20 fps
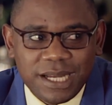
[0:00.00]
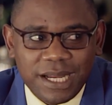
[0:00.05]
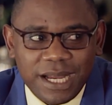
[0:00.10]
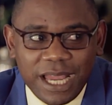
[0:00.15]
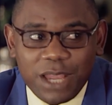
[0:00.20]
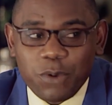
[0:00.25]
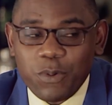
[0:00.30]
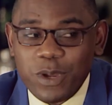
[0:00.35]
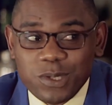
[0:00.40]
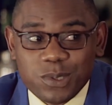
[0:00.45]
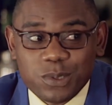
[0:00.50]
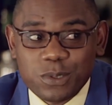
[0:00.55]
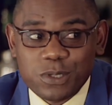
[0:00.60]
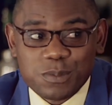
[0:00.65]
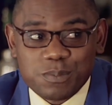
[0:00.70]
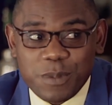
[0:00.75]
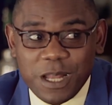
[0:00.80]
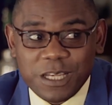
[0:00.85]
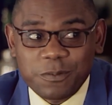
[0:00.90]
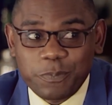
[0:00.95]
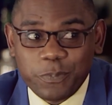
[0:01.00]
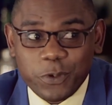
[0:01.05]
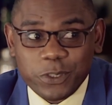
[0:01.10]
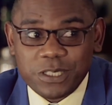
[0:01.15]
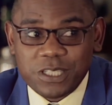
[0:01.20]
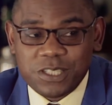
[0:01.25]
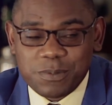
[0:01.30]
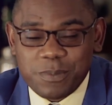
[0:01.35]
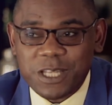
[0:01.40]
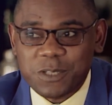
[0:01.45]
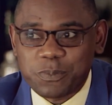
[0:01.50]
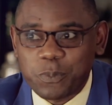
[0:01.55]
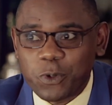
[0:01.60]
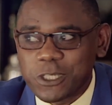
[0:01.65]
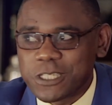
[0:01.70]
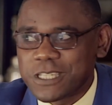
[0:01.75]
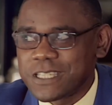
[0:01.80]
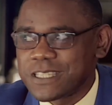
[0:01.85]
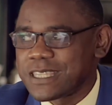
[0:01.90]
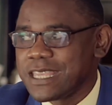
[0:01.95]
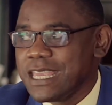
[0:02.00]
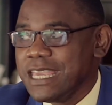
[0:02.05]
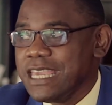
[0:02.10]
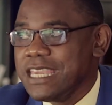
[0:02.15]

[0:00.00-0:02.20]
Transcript: I want to do smart politics.